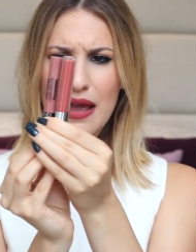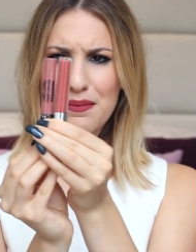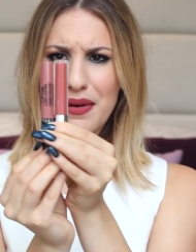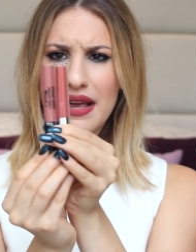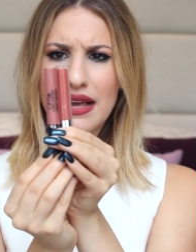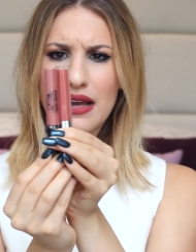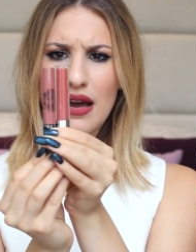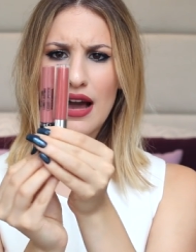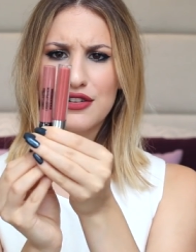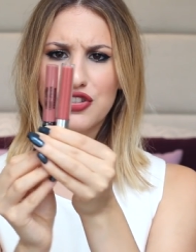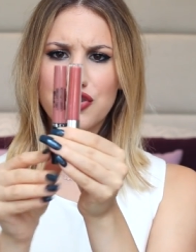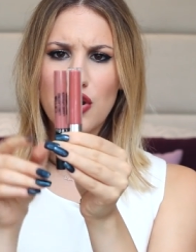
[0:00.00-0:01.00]
a pink
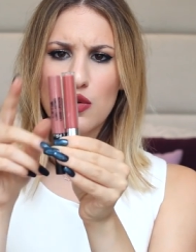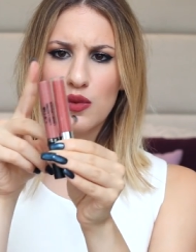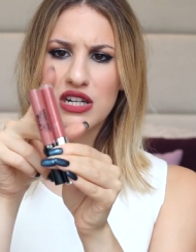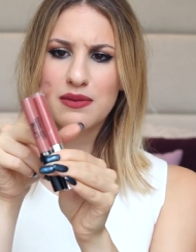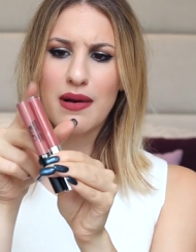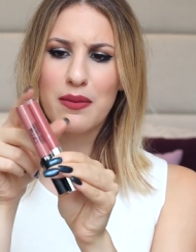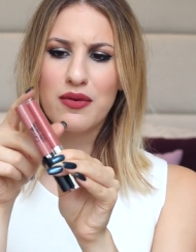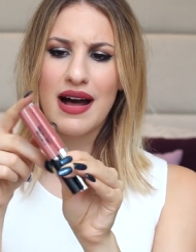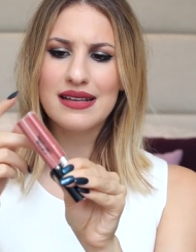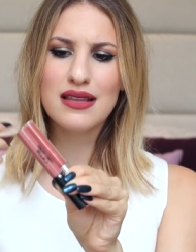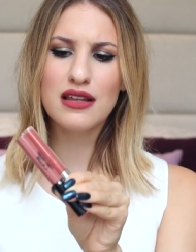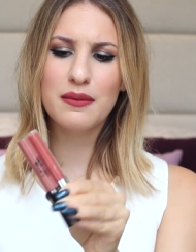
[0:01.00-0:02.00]
undertone, whereas Bumble
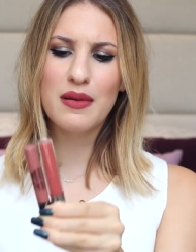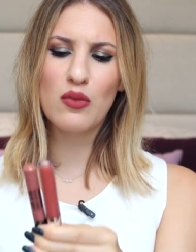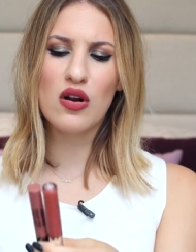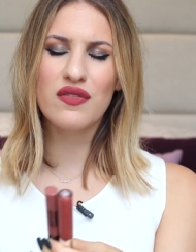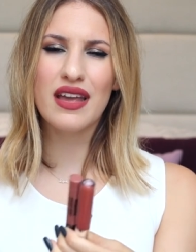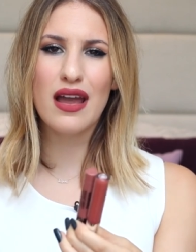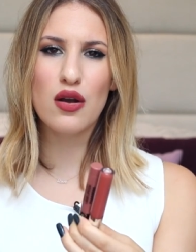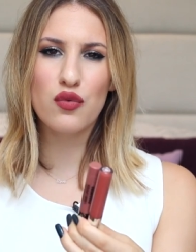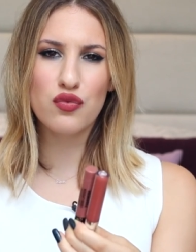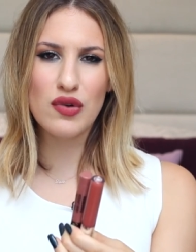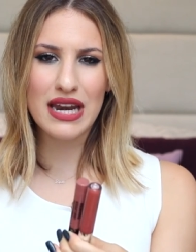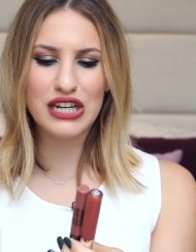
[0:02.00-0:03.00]
has a little bit more of like a
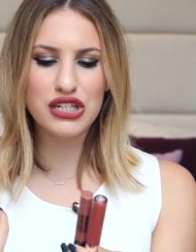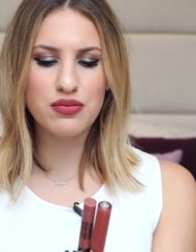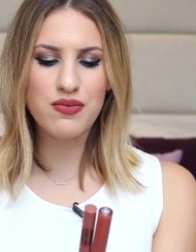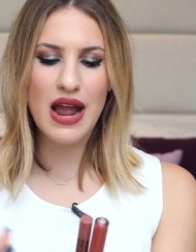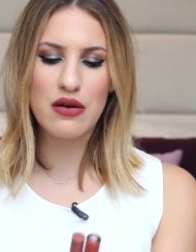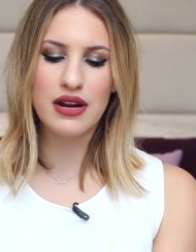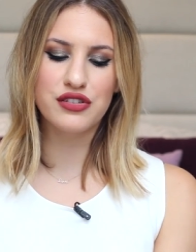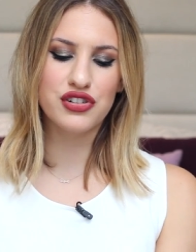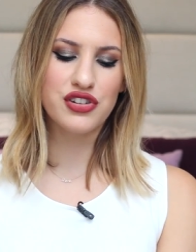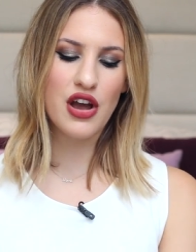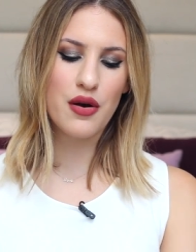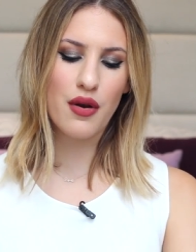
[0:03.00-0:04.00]
reddish brown
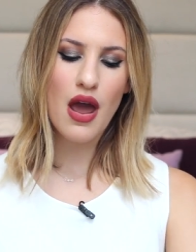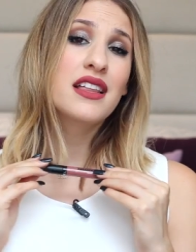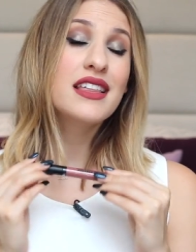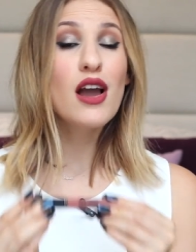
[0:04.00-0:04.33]
undertone.